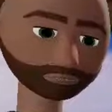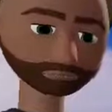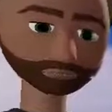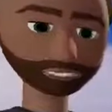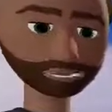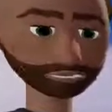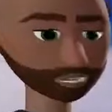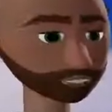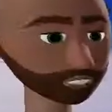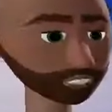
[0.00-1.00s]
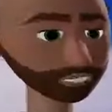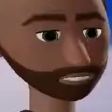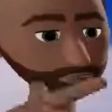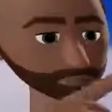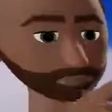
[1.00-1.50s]
you get O2,
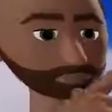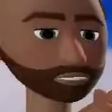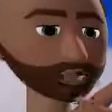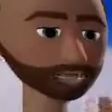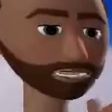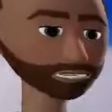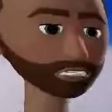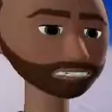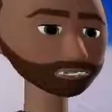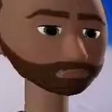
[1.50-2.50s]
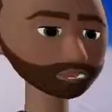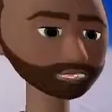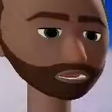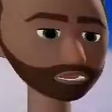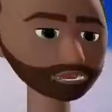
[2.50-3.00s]
two oxygens
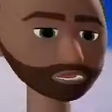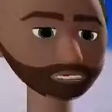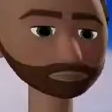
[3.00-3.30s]
bonded together,